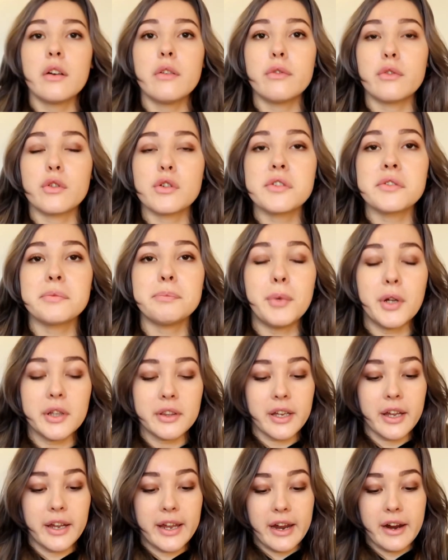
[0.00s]
For
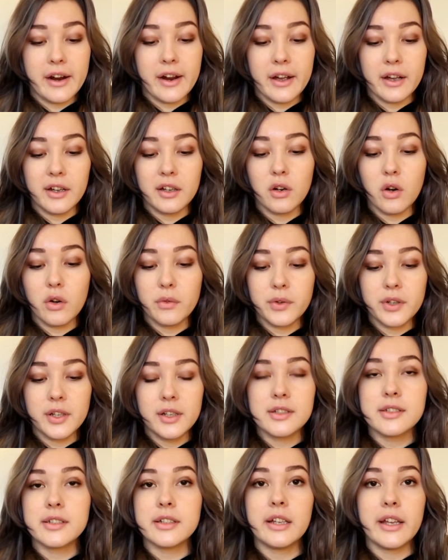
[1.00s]
spot care, I
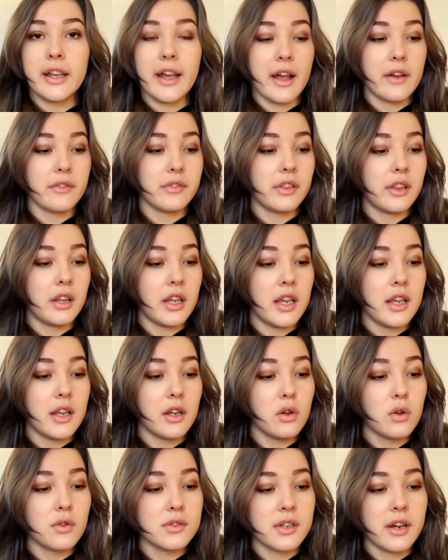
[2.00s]
obviously have the
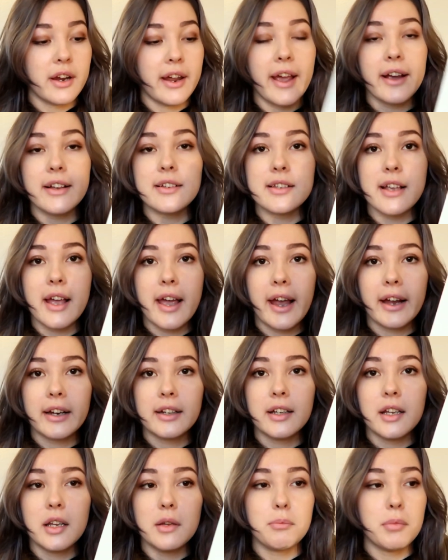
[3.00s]
Cosrx
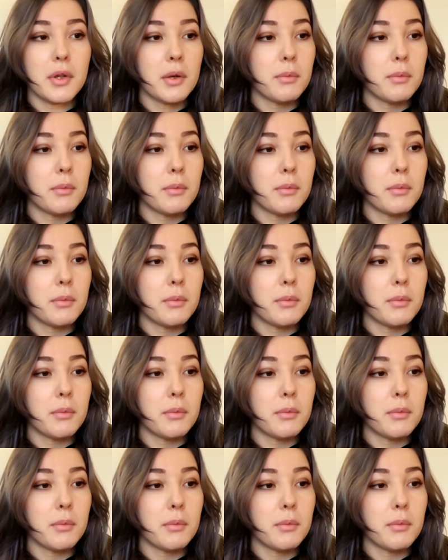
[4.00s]
Acne